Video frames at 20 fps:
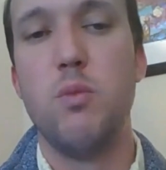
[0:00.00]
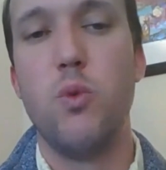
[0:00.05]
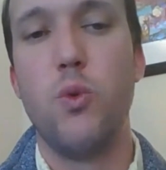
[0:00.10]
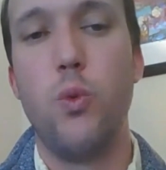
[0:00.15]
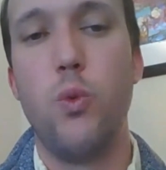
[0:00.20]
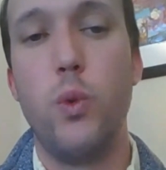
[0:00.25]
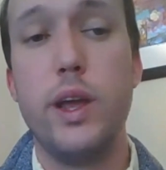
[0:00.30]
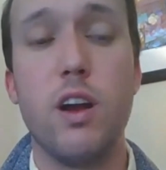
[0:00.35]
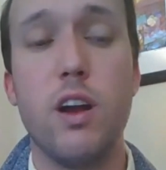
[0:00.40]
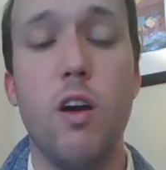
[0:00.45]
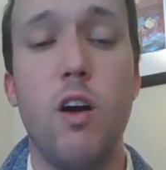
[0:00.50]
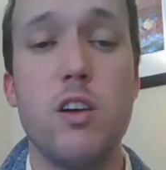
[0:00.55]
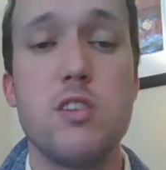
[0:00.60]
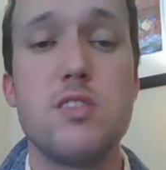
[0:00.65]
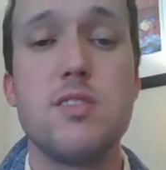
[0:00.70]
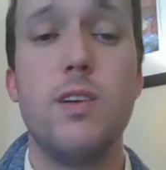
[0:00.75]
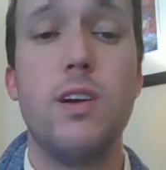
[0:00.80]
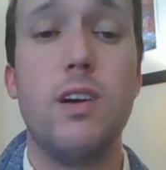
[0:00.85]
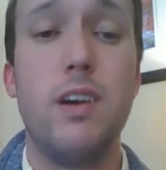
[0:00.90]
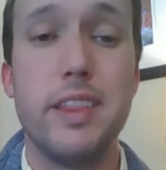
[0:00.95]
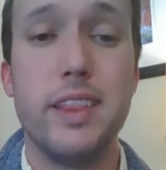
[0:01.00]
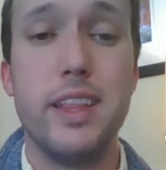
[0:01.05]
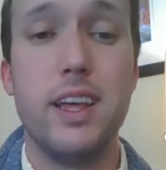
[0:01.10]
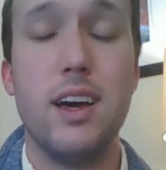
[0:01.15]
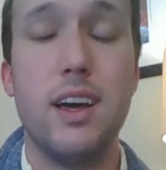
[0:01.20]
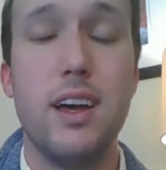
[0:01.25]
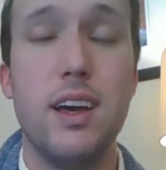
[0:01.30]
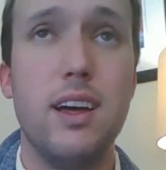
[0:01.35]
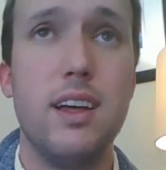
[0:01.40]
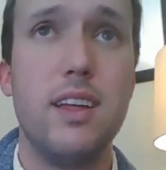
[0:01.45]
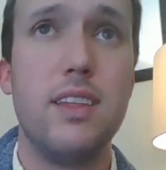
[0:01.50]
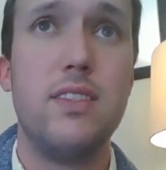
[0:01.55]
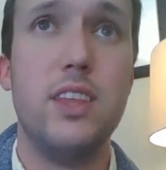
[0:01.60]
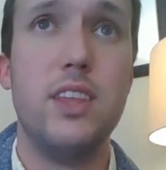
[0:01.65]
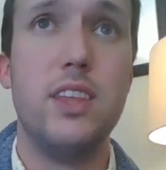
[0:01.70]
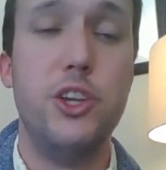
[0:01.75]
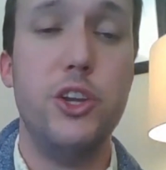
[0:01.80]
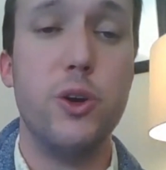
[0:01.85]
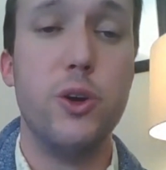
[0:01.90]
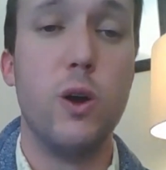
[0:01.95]
We are also on the
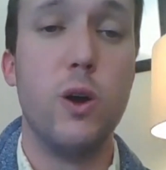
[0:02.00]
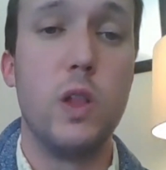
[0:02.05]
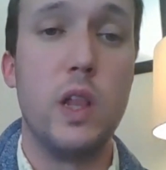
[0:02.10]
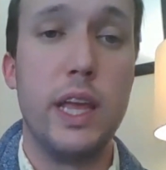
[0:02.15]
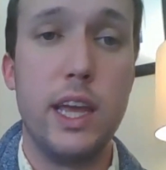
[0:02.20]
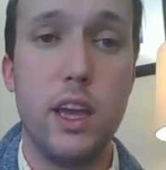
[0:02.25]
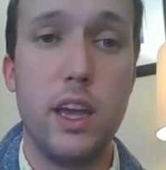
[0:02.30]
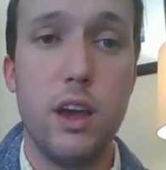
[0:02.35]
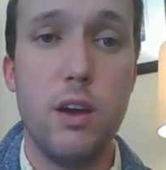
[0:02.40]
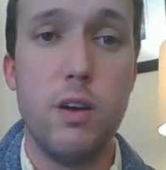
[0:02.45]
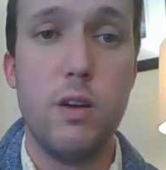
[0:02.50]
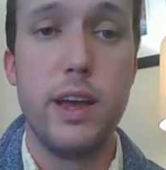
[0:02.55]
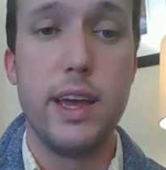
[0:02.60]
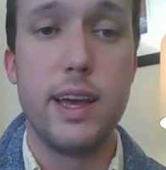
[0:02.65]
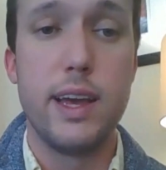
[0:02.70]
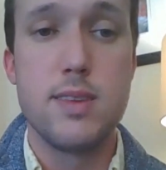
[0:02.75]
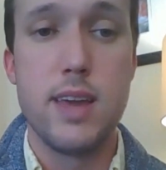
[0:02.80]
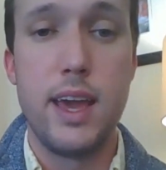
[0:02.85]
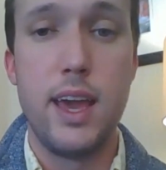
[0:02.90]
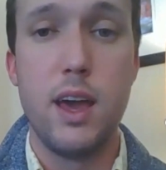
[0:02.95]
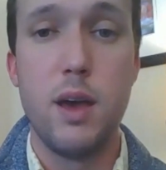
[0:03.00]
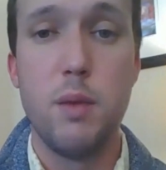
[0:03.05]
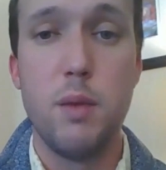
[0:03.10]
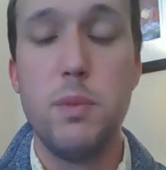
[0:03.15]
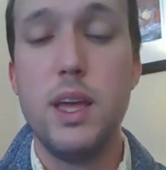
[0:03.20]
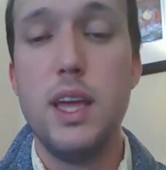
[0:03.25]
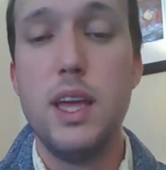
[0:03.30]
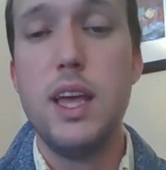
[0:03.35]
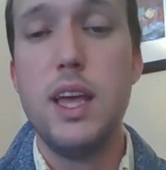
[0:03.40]
Duolingo exam.